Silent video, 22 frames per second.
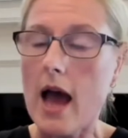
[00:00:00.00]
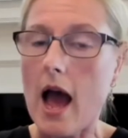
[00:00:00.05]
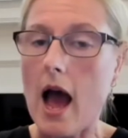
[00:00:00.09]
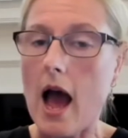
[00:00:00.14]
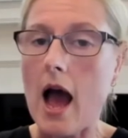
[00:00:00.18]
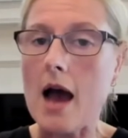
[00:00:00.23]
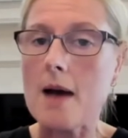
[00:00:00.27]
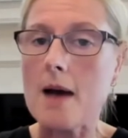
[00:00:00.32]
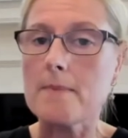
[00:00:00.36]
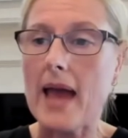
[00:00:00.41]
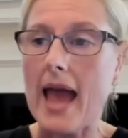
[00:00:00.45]

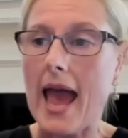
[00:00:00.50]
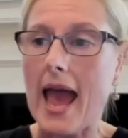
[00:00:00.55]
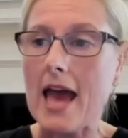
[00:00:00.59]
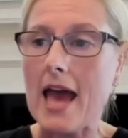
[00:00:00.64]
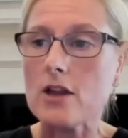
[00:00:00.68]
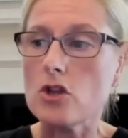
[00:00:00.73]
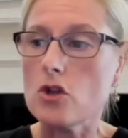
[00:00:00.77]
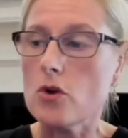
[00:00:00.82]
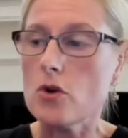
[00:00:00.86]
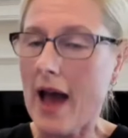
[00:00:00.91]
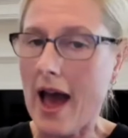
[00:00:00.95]
Um,
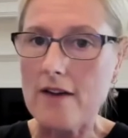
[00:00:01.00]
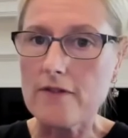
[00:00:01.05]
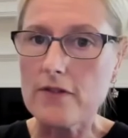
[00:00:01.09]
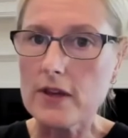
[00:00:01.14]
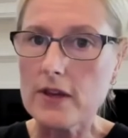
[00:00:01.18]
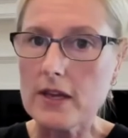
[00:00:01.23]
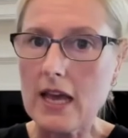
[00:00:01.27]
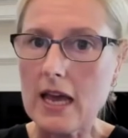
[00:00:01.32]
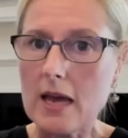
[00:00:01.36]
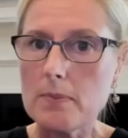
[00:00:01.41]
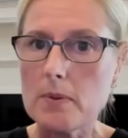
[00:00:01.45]
and you have the
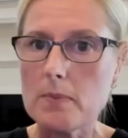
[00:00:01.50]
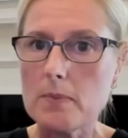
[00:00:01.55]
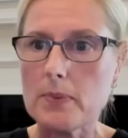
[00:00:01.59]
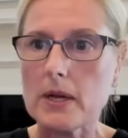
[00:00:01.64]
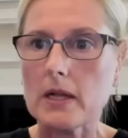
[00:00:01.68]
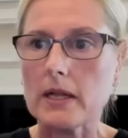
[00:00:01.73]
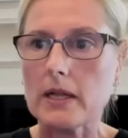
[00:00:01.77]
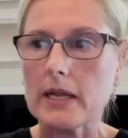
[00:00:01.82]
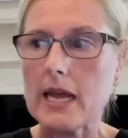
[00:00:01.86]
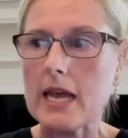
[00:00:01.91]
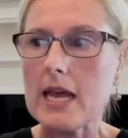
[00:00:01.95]

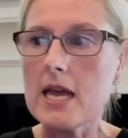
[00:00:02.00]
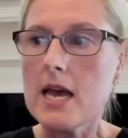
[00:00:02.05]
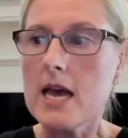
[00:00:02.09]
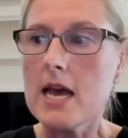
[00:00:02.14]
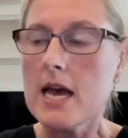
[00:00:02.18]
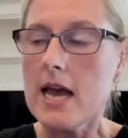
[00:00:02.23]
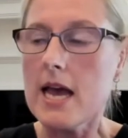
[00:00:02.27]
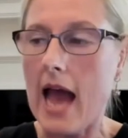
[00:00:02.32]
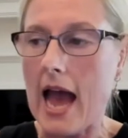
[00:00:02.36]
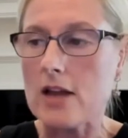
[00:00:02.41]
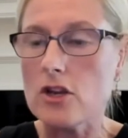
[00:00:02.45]
capability
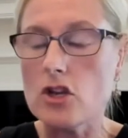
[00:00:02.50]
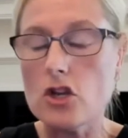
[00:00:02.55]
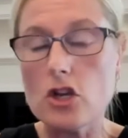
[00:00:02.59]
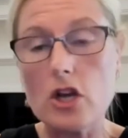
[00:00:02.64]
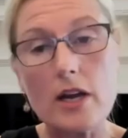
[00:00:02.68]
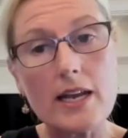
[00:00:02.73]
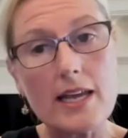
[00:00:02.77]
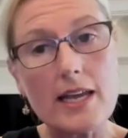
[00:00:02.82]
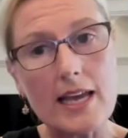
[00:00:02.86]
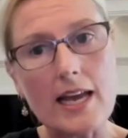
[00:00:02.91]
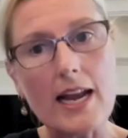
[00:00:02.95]
and you got
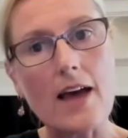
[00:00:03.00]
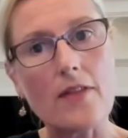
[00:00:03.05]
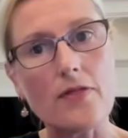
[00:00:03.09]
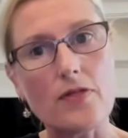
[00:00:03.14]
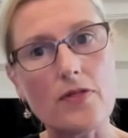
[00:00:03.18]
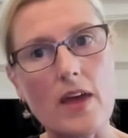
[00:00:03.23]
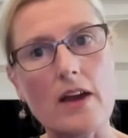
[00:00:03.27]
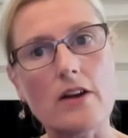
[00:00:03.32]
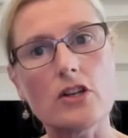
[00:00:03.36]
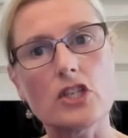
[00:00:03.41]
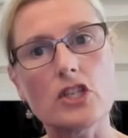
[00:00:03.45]
to get out
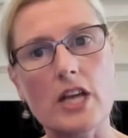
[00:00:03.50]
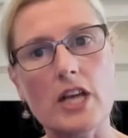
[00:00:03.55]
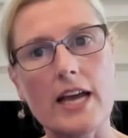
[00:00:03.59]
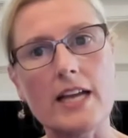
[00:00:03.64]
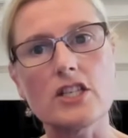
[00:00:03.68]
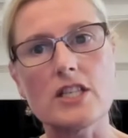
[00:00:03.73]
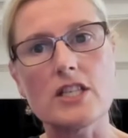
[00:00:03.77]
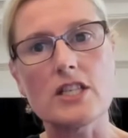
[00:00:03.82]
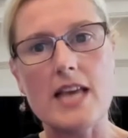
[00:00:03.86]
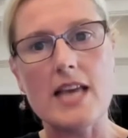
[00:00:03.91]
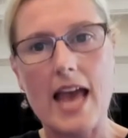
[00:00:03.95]
there and
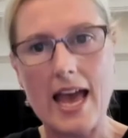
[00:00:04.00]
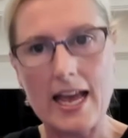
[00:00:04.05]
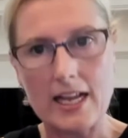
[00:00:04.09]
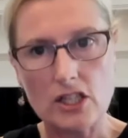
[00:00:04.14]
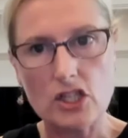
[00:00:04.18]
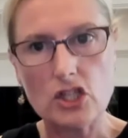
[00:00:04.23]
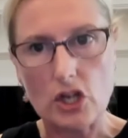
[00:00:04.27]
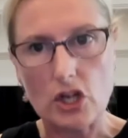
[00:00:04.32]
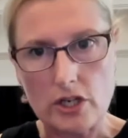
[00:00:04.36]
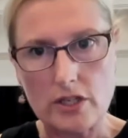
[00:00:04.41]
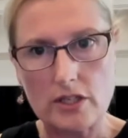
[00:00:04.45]
change the
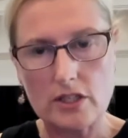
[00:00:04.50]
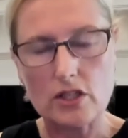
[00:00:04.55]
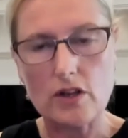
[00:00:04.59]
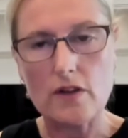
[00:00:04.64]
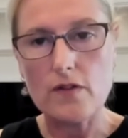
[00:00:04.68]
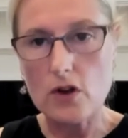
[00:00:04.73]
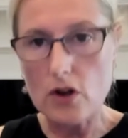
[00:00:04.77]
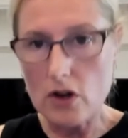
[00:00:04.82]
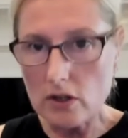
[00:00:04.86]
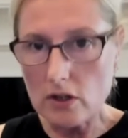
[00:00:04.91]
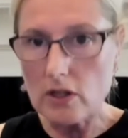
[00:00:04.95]
answer. So if you
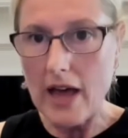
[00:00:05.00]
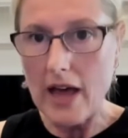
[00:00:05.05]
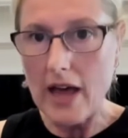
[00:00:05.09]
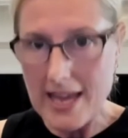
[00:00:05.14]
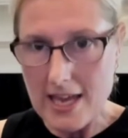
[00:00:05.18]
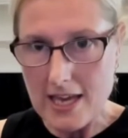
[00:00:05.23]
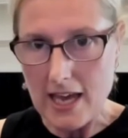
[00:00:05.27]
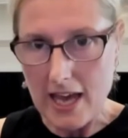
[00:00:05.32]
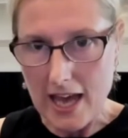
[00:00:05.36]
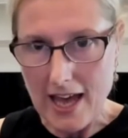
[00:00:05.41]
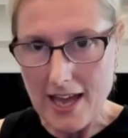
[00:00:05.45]
don't
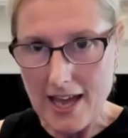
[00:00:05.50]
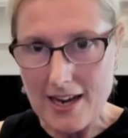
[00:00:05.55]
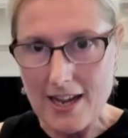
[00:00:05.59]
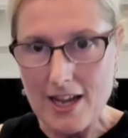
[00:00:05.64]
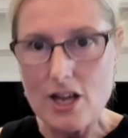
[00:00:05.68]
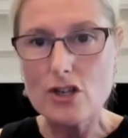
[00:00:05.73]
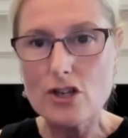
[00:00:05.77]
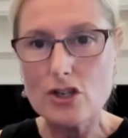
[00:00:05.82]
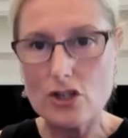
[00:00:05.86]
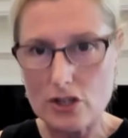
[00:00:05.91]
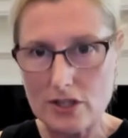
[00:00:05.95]
like it,
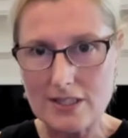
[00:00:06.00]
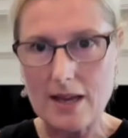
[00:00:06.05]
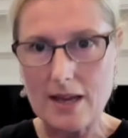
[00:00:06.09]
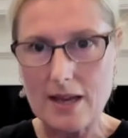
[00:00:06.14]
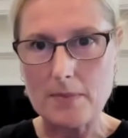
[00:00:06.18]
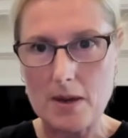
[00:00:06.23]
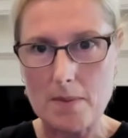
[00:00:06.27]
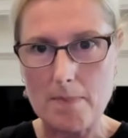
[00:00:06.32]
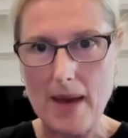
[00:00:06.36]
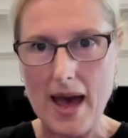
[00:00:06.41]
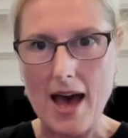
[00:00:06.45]
do something
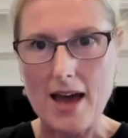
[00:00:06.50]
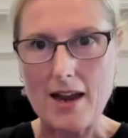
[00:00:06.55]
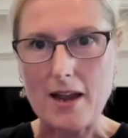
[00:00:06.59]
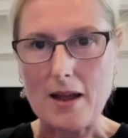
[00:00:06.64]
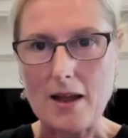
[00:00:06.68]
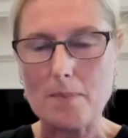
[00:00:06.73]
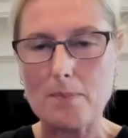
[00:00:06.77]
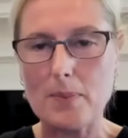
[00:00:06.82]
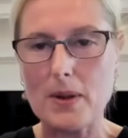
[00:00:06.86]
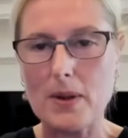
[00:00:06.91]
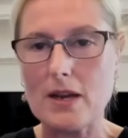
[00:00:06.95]
about it.
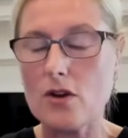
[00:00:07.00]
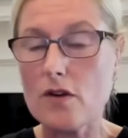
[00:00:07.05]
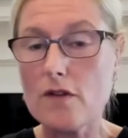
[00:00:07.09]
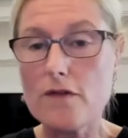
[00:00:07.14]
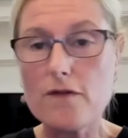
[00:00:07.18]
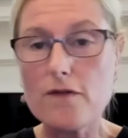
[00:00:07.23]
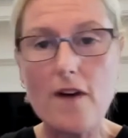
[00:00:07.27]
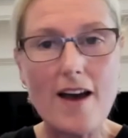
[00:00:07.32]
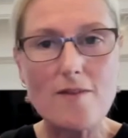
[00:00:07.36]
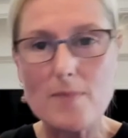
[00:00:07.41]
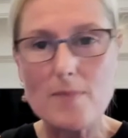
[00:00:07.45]
But your
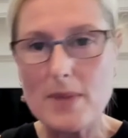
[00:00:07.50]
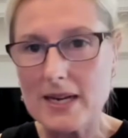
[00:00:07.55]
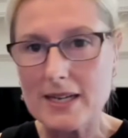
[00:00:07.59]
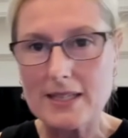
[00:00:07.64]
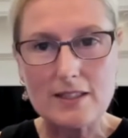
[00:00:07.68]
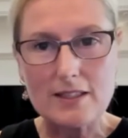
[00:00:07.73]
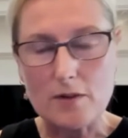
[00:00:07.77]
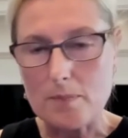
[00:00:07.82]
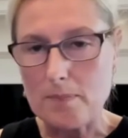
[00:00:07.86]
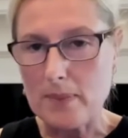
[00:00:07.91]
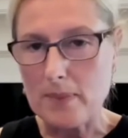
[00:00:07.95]
five minutes
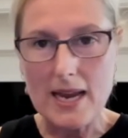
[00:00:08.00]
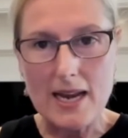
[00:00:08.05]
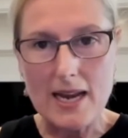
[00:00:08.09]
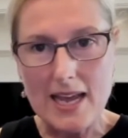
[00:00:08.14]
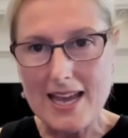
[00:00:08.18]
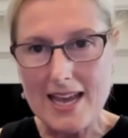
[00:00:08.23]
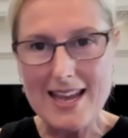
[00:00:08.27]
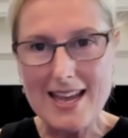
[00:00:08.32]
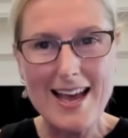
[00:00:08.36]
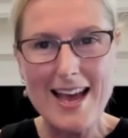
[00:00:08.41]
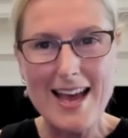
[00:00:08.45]
of
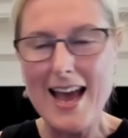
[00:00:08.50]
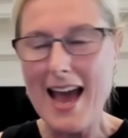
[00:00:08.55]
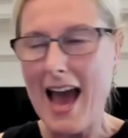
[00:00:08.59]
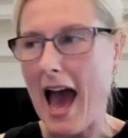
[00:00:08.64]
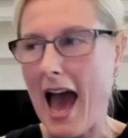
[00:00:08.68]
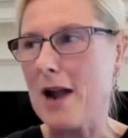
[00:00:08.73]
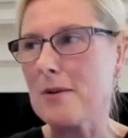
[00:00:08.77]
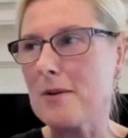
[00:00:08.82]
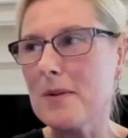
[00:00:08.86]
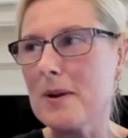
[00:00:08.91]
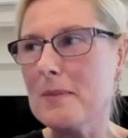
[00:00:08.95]
pity,
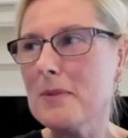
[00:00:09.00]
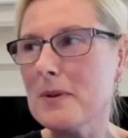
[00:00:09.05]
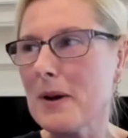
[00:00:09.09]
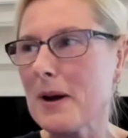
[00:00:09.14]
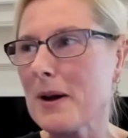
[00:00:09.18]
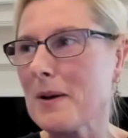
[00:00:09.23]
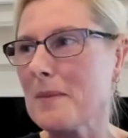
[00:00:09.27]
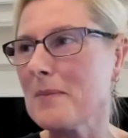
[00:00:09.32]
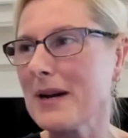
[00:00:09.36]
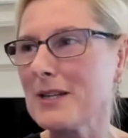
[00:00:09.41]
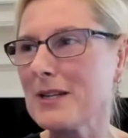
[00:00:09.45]
I
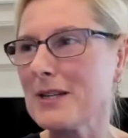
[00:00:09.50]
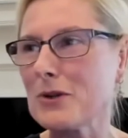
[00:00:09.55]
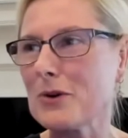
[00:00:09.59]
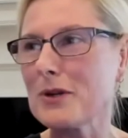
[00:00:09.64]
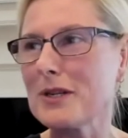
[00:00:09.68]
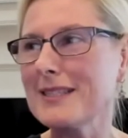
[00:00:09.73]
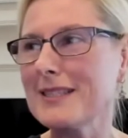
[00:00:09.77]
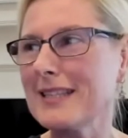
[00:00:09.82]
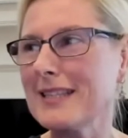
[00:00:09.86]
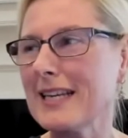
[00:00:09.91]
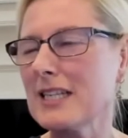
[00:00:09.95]
remember my daughter
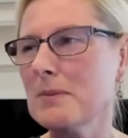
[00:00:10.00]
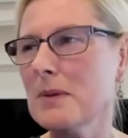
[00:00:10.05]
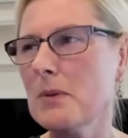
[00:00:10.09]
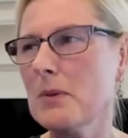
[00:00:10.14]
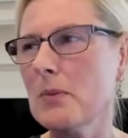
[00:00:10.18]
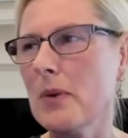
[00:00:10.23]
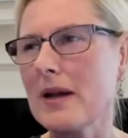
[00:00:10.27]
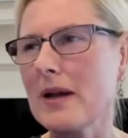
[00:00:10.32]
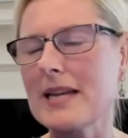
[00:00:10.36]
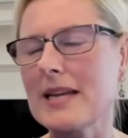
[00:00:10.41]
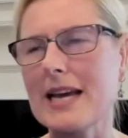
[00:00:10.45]
said to me
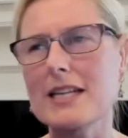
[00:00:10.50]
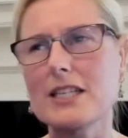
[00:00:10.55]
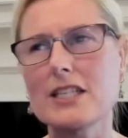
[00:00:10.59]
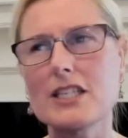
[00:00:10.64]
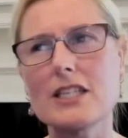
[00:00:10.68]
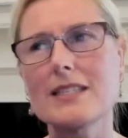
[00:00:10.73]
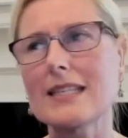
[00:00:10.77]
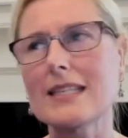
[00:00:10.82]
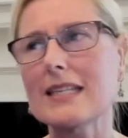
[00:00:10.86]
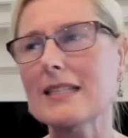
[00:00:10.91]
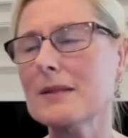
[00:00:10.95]
one day, she
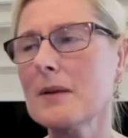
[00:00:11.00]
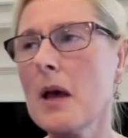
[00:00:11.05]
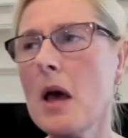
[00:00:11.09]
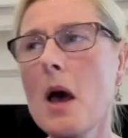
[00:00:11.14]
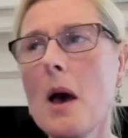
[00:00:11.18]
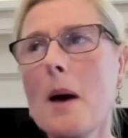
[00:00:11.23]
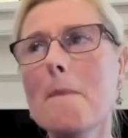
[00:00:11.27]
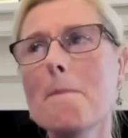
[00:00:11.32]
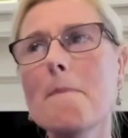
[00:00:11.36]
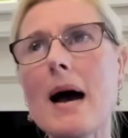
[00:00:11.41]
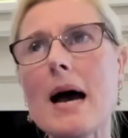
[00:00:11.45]
says,
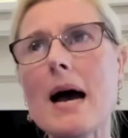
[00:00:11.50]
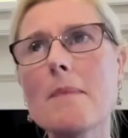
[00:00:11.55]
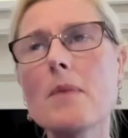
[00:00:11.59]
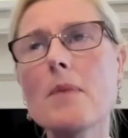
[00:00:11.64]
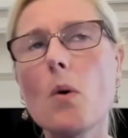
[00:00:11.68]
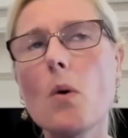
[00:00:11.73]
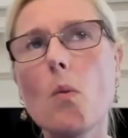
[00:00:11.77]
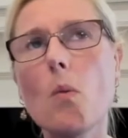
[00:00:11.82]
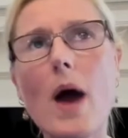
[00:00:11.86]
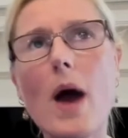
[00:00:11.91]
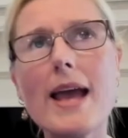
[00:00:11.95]
Mom,
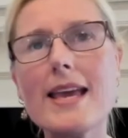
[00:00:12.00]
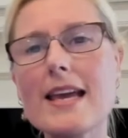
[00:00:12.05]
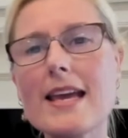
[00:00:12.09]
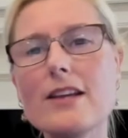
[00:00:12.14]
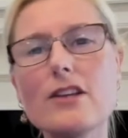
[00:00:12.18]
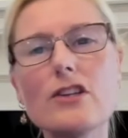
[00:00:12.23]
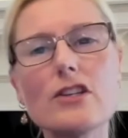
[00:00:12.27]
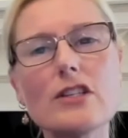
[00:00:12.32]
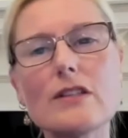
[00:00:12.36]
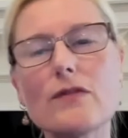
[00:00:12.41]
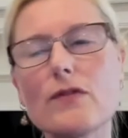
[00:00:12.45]
why can't you
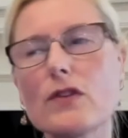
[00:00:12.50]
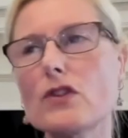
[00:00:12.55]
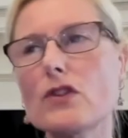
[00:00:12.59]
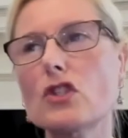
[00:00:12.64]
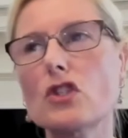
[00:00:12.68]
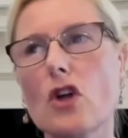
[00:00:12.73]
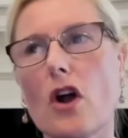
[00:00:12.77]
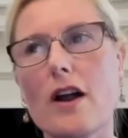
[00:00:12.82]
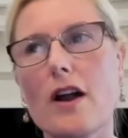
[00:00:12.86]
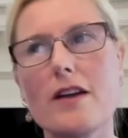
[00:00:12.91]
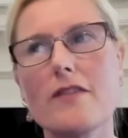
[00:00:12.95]
just feel
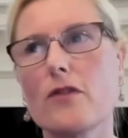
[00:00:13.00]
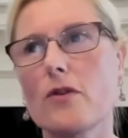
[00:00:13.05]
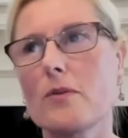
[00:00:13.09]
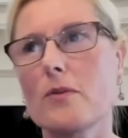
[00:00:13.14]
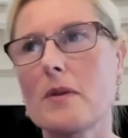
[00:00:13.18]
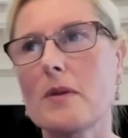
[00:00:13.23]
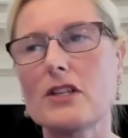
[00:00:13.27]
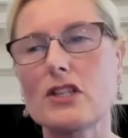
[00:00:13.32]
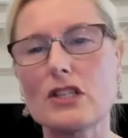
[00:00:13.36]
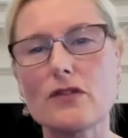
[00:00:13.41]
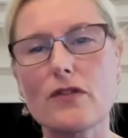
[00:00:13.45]
sorry for me
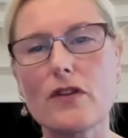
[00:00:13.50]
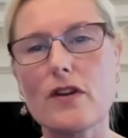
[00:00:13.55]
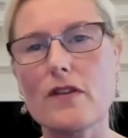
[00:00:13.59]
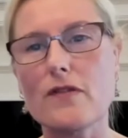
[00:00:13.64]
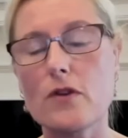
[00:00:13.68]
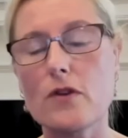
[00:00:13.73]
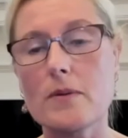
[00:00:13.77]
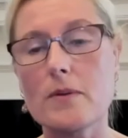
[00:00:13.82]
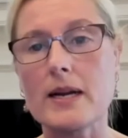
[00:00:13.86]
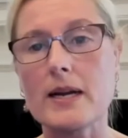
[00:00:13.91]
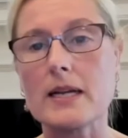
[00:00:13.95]
just for a few
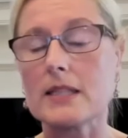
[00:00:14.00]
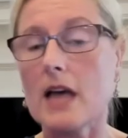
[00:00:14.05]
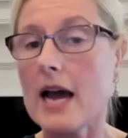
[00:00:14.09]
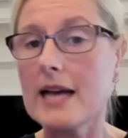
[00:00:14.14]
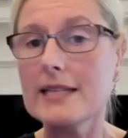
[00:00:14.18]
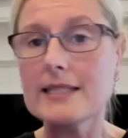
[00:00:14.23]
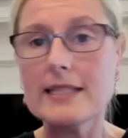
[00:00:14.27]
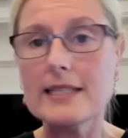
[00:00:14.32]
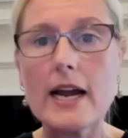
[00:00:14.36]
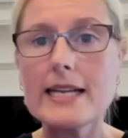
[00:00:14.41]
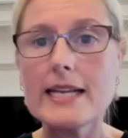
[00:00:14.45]
minutes? I
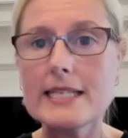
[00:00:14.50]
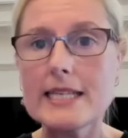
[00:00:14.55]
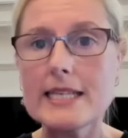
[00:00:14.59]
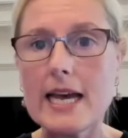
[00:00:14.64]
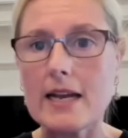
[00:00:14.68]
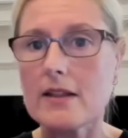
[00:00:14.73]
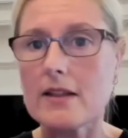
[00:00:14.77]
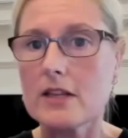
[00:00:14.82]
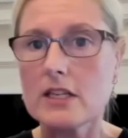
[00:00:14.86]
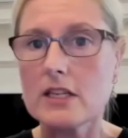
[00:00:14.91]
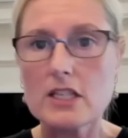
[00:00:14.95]
said, I did,
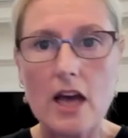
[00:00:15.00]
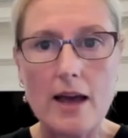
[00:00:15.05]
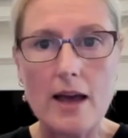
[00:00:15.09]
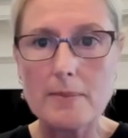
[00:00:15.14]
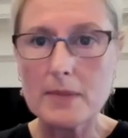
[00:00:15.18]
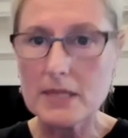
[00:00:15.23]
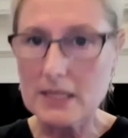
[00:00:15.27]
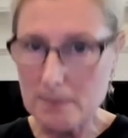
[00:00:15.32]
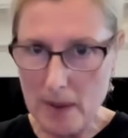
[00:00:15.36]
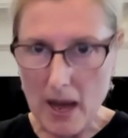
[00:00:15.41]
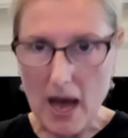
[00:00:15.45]
and the time
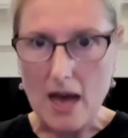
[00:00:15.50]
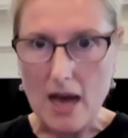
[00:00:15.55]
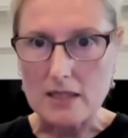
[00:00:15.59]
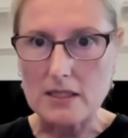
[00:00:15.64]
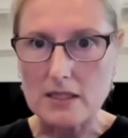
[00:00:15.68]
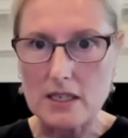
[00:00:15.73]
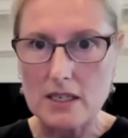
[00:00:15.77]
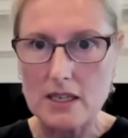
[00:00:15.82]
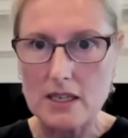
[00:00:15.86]
has passed.